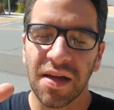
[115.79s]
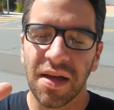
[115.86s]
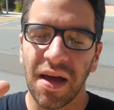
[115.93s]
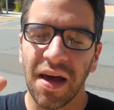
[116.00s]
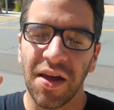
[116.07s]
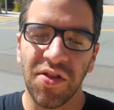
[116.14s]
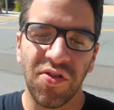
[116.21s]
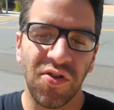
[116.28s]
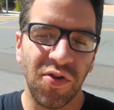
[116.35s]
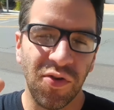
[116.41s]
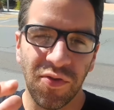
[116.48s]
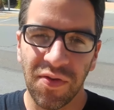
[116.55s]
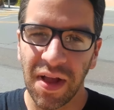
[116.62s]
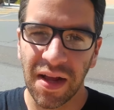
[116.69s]
I had
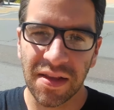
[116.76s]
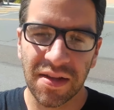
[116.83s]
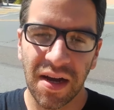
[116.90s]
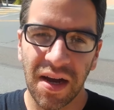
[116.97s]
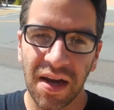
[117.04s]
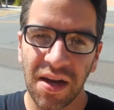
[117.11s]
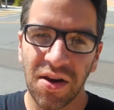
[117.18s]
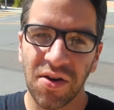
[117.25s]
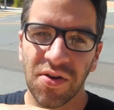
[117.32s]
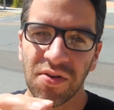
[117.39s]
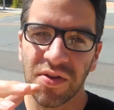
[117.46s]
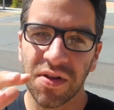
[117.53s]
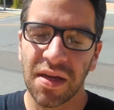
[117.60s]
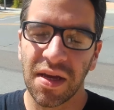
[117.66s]
two flat
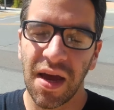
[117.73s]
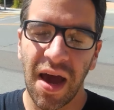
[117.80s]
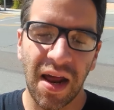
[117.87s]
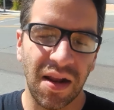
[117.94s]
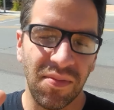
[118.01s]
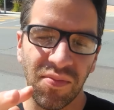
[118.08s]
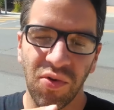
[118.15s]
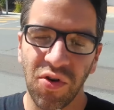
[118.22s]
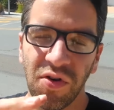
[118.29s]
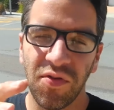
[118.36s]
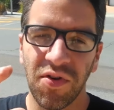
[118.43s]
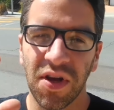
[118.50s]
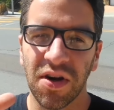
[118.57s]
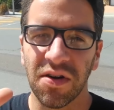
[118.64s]
tires. It hadn't
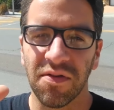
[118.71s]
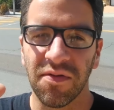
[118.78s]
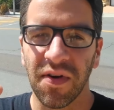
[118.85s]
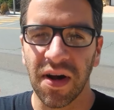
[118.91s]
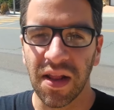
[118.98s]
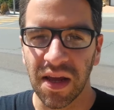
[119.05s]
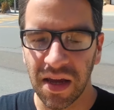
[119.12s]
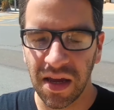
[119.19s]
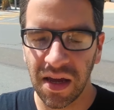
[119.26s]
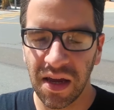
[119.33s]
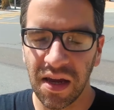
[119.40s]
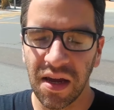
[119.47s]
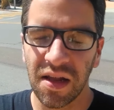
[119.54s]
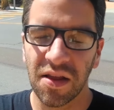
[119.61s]
moved. He couldn't find the
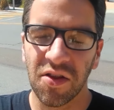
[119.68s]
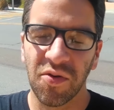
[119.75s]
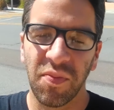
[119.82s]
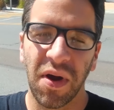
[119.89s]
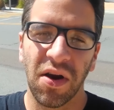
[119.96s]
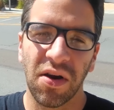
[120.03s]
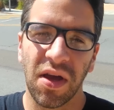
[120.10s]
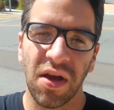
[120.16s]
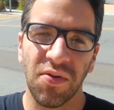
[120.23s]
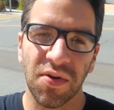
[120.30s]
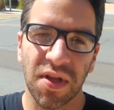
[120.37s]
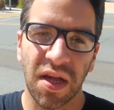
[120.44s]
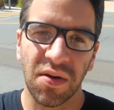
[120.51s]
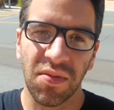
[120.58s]
key. The spare key
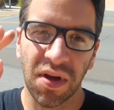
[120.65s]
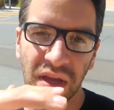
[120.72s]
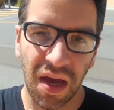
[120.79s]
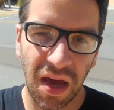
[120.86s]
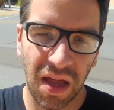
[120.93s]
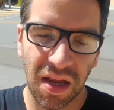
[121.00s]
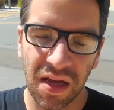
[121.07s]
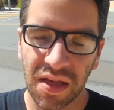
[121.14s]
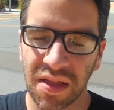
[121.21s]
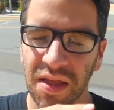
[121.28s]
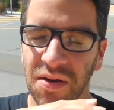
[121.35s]
was out of mechanics.